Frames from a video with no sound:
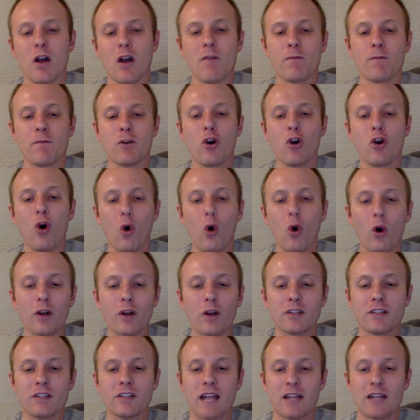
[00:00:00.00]
Of
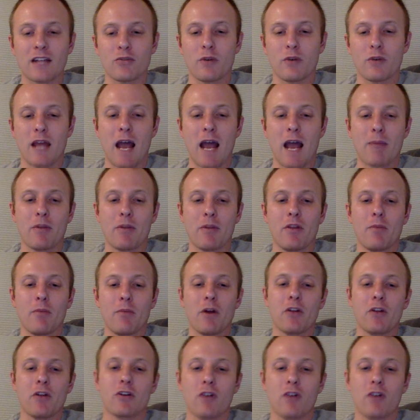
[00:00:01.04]
course that's what happened, the
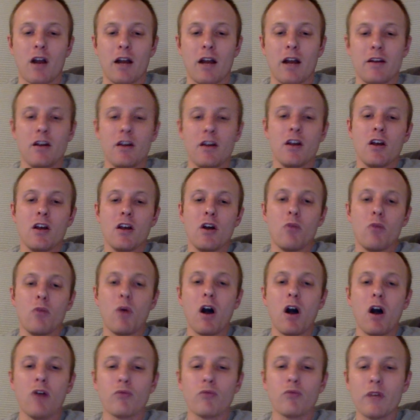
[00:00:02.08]
mother cried.
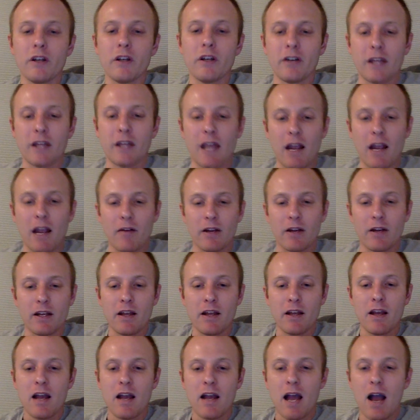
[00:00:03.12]
Well, really,
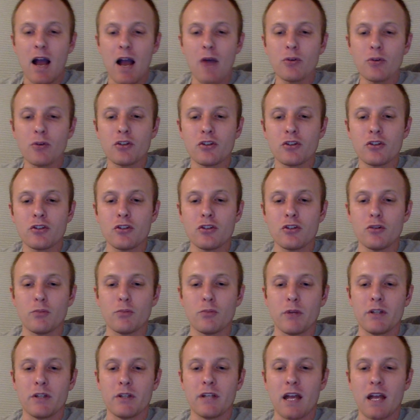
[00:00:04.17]
Harry, how
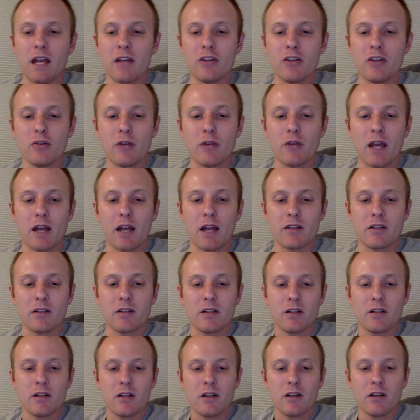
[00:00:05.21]
stupid can you get?
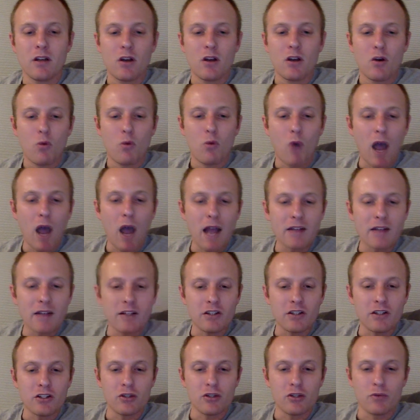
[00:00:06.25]
Why
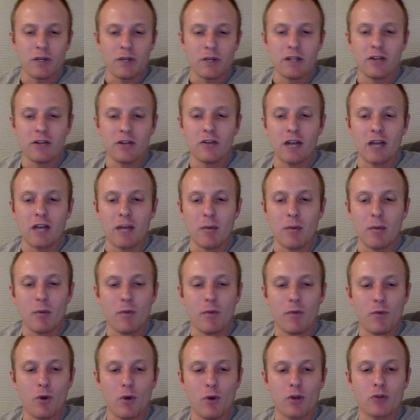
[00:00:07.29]
didn't you read the label
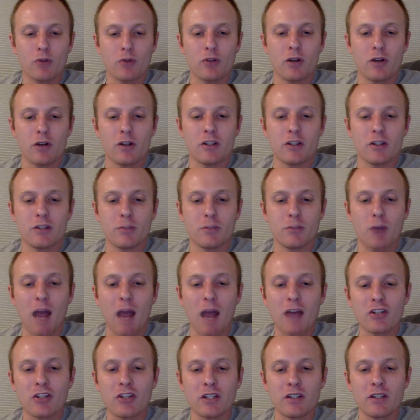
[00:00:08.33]
before you started
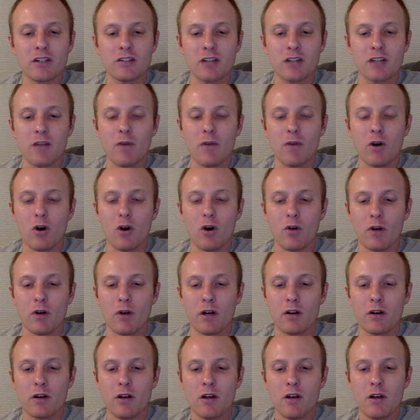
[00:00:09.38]
splashing the stuff all
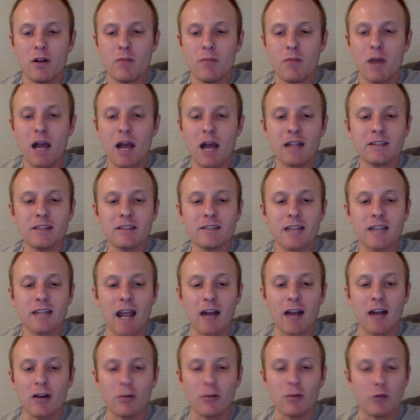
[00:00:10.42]
over? Mine's
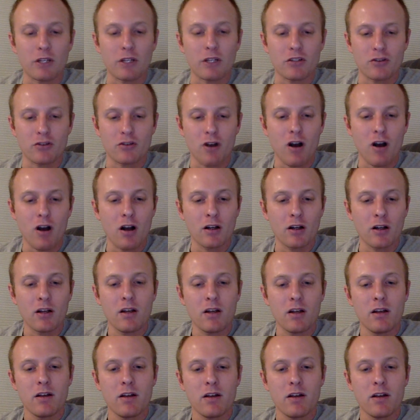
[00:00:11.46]
terribly strong.